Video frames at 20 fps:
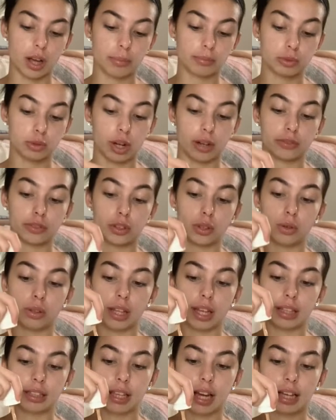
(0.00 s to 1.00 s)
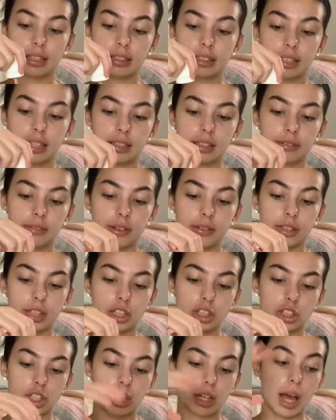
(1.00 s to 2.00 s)
So I have to go like that to get the
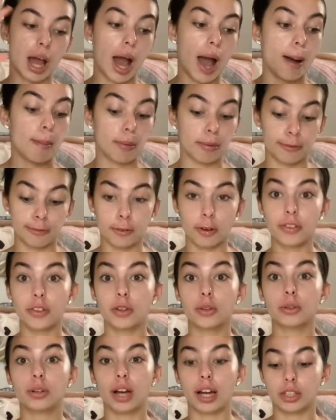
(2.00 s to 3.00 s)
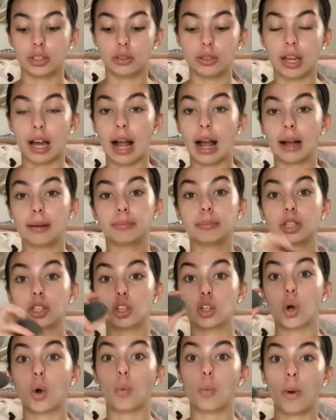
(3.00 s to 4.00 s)
foundation. But before I do that, I'm gonna
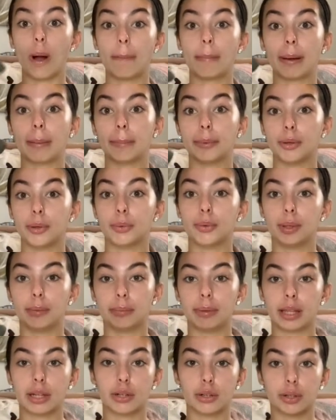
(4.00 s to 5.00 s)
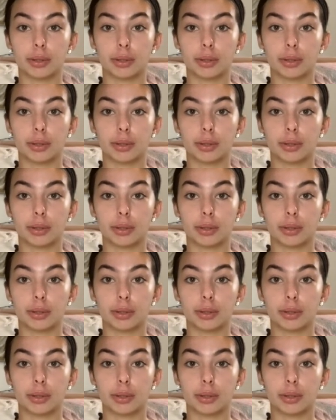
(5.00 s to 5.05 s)
go wet my beauty blender.